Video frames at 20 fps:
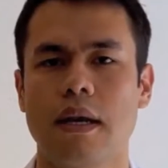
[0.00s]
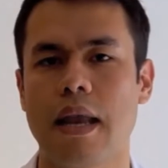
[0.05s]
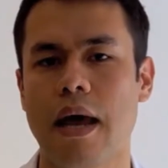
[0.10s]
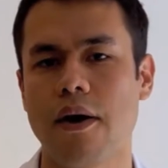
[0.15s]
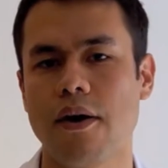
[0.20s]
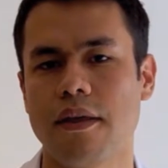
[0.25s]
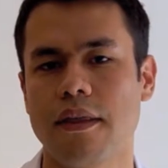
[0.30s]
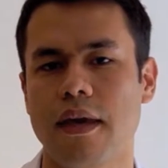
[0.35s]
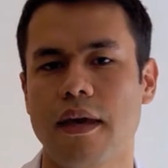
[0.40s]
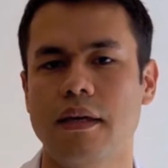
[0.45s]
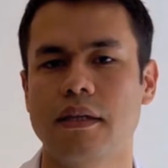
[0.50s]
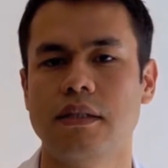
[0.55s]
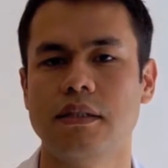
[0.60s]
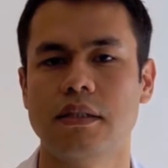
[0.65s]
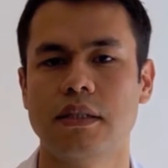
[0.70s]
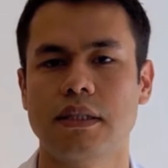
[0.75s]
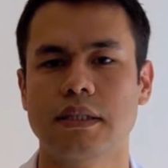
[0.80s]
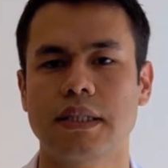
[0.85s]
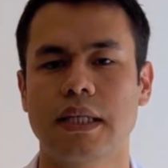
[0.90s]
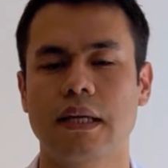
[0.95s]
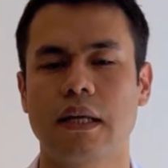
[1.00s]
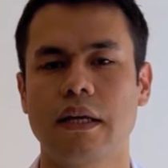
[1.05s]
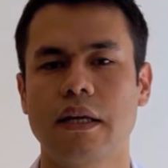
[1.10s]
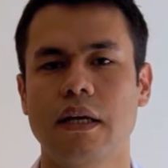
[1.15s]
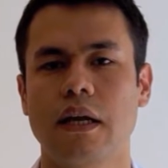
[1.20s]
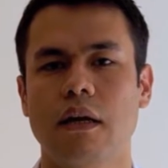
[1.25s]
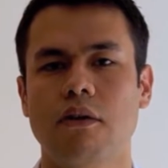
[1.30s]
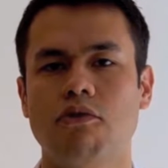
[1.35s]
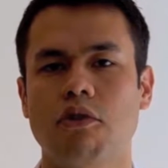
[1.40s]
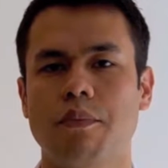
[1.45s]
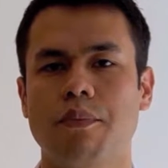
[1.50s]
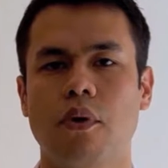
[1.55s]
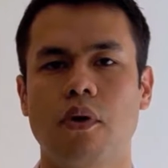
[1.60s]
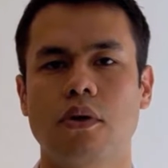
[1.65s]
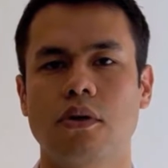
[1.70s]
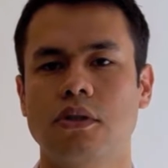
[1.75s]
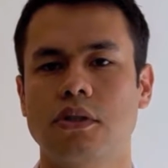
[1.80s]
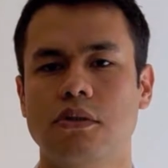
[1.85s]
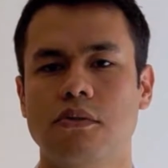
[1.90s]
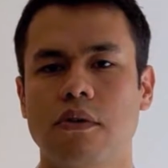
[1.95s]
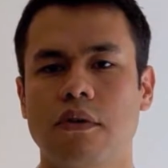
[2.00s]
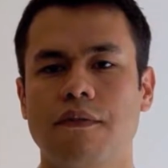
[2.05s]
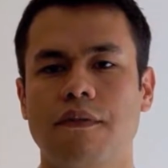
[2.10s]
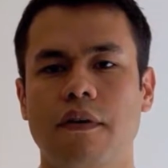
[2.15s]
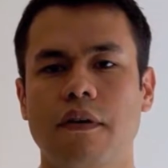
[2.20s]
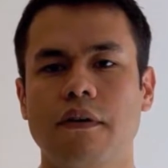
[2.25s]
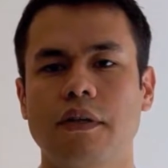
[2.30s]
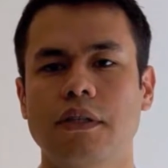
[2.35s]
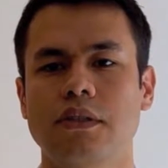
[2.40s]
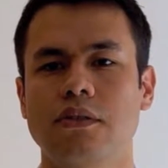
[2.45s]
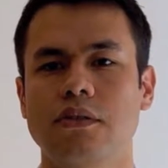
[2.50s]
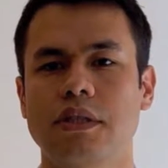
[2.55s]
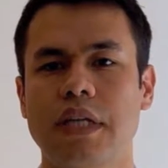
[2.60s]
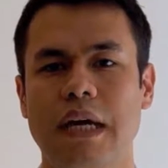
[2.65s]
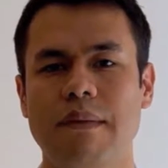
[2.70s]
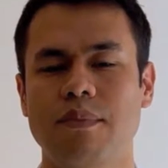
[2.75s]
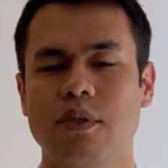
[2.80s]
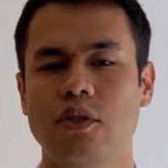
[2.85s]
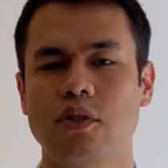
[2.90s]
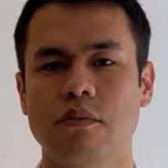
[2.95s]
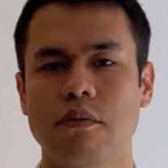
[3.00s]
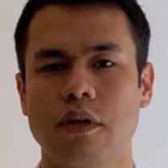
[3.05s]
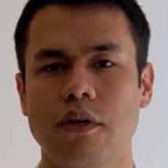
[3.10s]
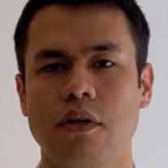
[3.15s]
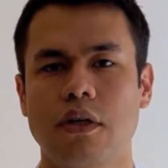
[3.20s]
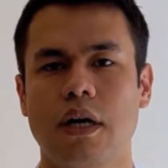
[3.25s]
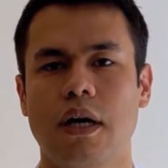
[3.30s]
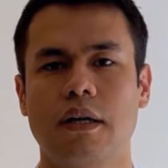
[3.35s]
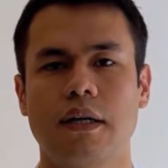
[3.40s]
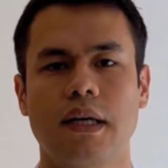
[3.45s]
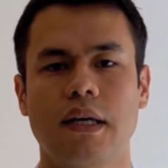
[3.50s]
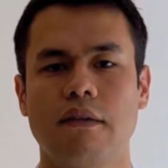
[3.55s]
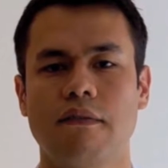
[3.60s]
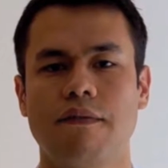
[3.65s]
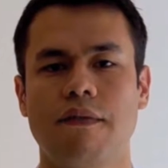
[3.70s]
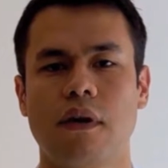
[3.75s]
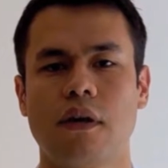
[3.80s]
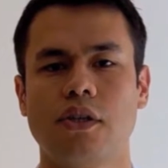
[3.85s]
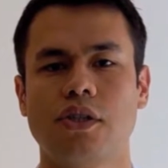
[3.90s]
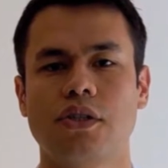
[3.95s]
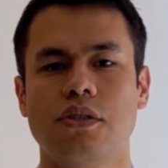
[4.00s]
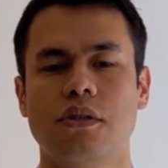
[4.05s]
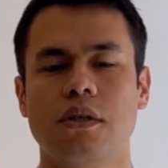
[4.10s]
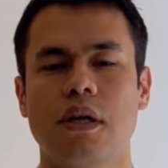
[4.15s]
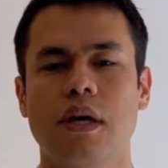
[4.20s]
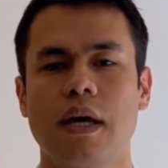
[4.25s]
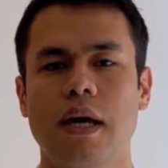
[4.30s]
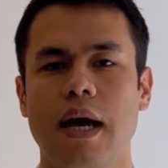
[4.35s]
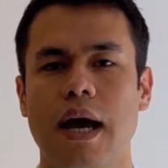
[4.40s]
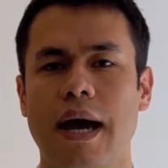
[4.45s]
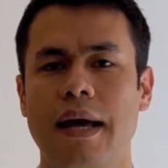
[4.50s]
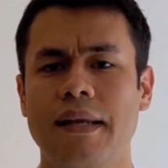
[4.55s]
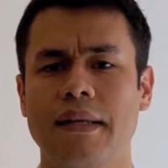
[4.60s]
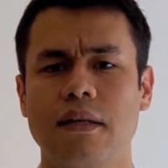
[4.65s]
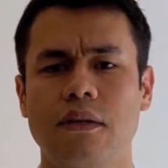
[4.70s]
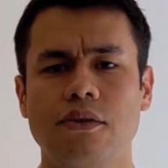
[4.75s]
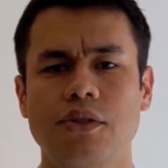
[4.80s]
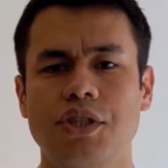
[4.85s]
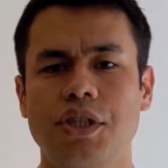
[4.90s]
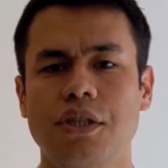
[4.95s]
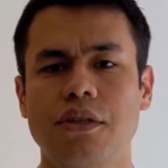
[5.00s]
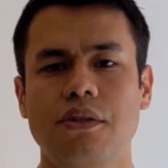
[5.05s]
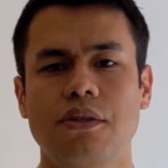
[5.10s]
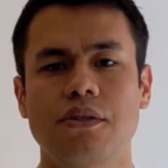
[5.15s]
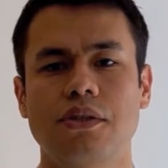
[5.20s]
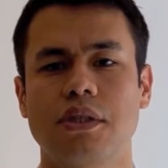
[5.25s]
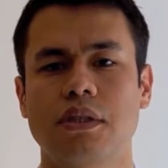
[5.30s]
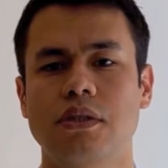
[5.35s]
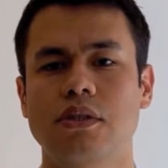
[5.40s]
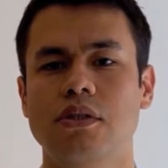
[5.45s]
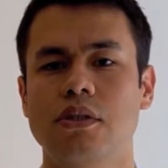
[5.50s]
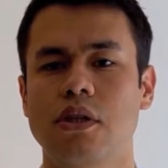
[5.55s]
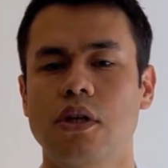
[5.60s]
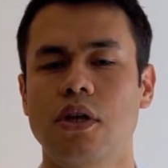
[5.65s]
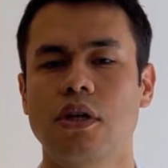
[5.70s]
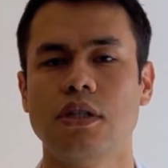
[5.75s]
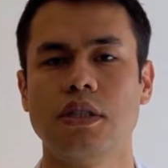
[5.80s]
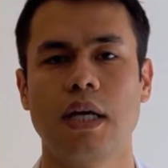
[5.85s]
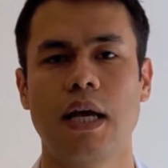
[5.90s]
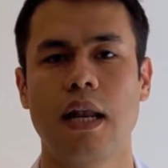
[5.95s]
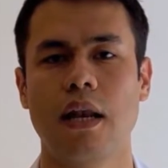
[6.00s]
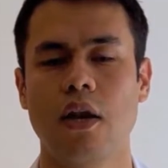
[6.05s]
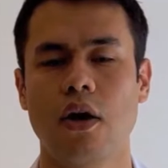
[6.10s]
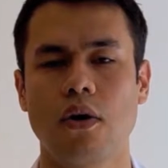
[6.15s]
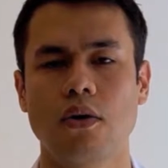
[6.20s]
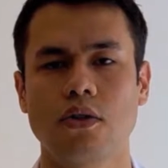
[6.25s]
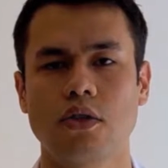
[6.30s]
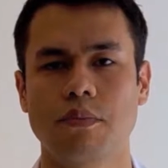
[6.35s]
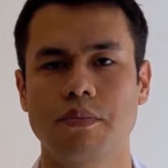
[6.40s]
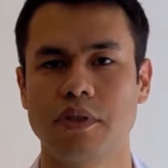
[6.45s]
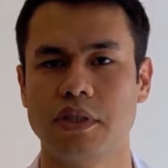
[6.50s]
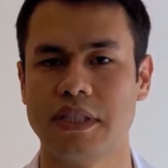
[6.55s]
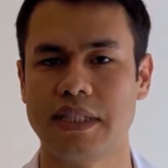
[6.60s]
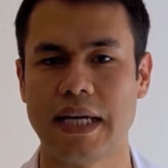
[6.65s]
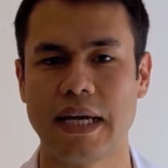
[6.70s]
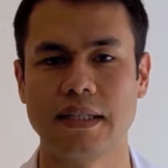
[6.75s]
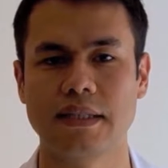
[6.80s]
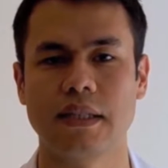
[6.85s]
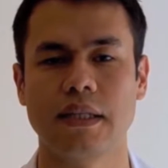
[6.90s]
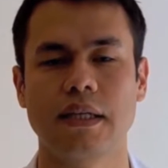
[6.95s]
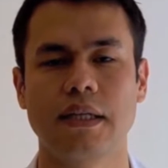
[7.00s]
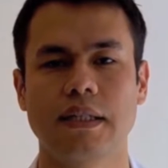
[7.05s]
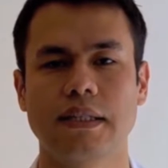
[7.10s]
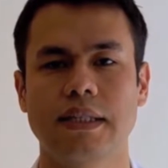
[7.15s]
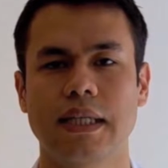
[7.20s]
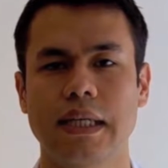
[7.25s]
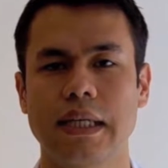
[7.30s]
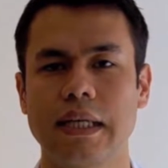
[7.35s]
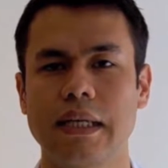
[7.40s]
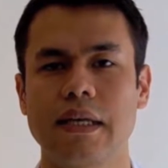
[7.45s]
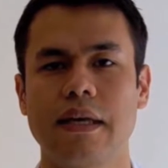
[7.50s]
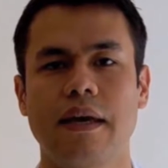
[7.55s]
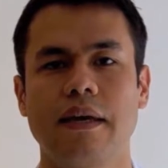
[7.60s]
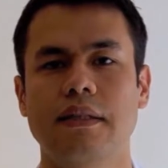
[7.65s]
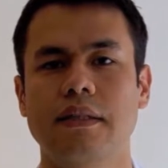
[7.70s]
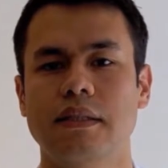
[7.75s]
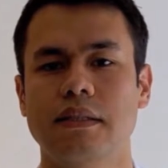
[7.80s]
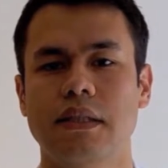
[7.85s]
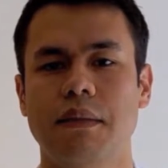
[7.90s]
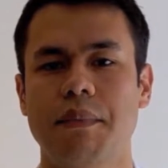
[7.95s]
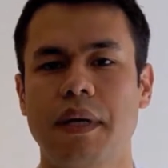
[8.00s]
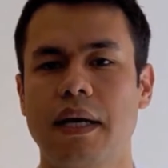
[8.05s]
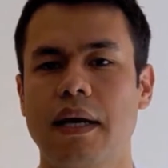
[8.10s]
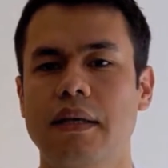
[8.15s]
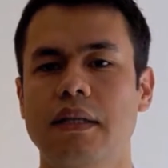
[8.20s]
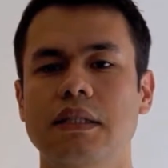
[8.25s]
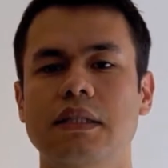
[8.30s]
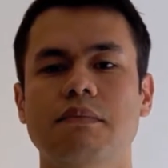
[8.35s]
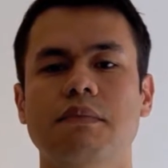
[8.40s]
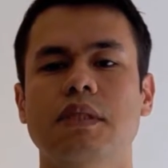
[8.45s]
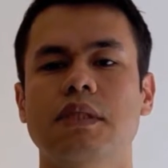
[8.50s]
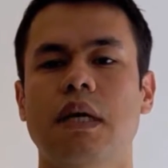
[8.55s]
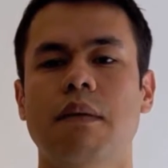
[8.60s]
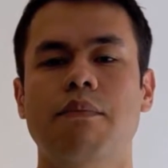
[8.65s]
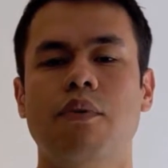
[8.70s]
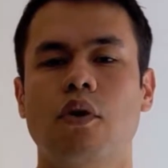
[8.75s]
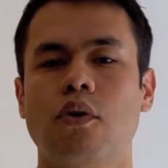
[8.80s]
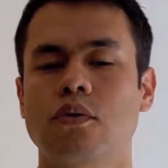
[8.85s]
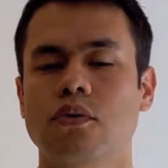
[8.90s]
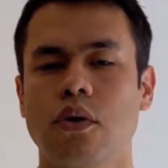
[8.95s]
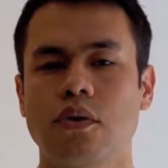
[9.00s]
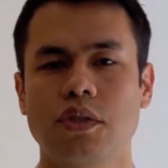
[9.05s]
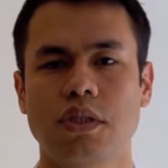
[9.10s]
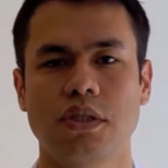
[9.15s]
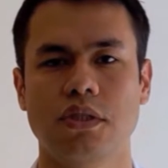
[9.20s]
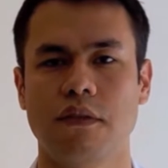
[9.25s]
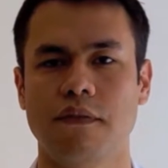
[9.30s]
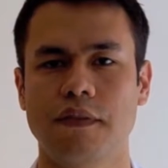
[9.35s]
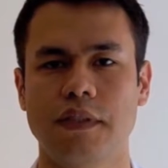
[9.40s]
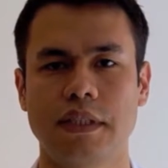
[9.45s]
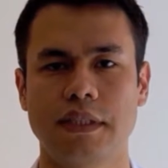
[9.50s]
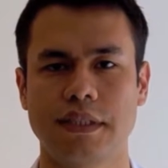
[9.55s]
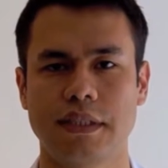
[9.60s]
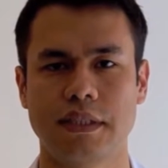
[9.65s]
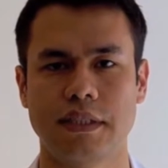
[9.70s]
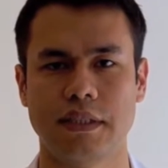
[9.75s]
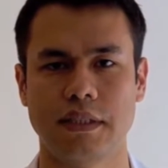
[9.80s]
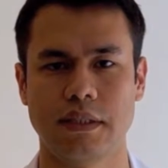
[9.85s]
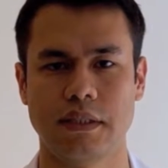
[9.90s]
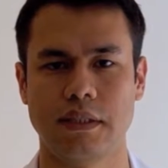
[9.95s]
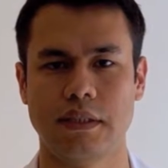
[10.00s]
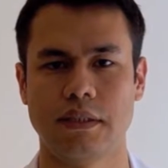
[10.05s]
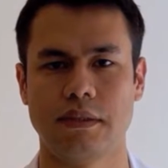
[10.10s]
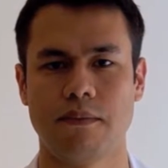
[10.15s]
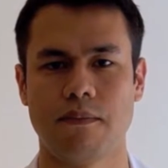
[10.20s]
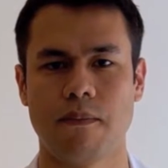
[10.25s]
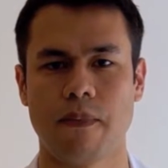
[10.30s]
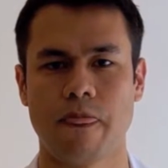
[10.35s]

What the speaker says: Nowadays, the clinical reports referring to type 2 myocardial infarction are heterogeneous and do not allow to precisely delineate the mechanisms and prognosis of this disease.